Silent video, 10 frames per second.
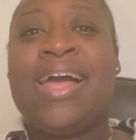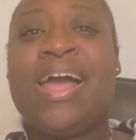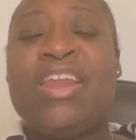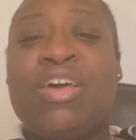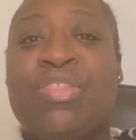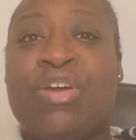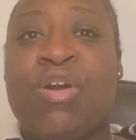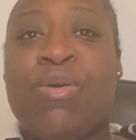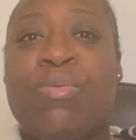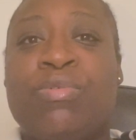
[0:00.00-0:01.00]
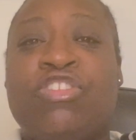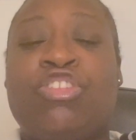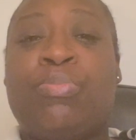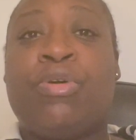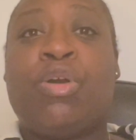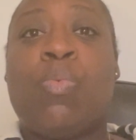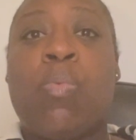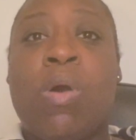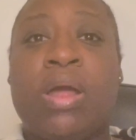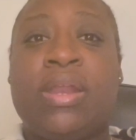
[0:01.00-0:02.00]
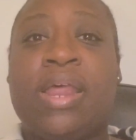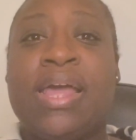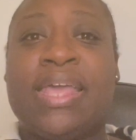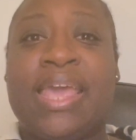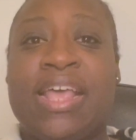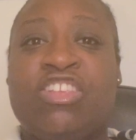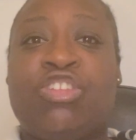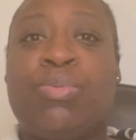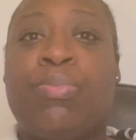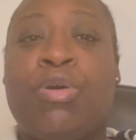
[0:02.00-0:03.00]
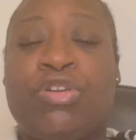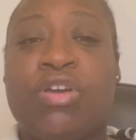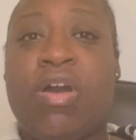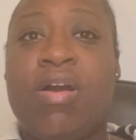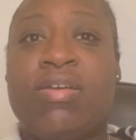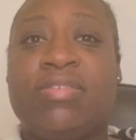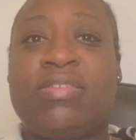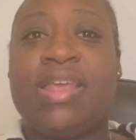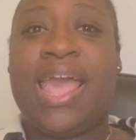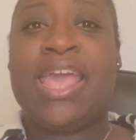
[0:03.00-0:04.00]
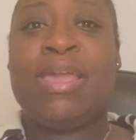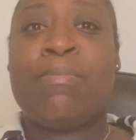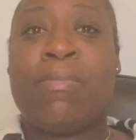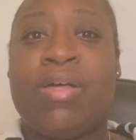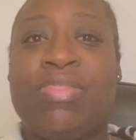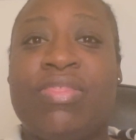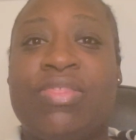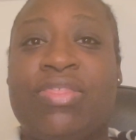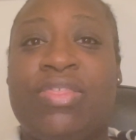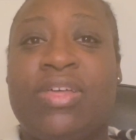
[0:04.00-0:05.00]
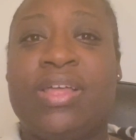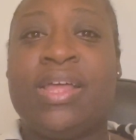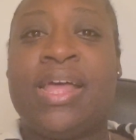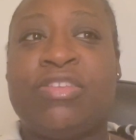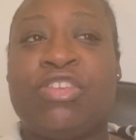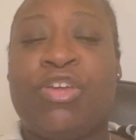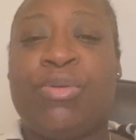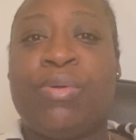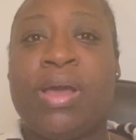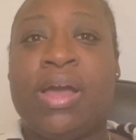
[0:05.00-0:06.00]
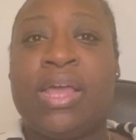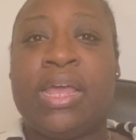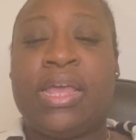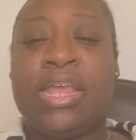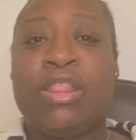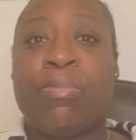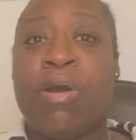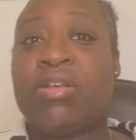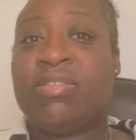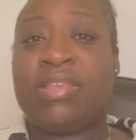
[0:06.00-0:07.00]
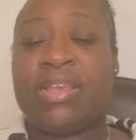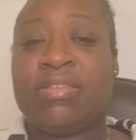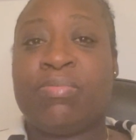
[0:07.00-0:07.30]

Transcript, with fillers: Another goal was to book one guest podcast a month. So in the past six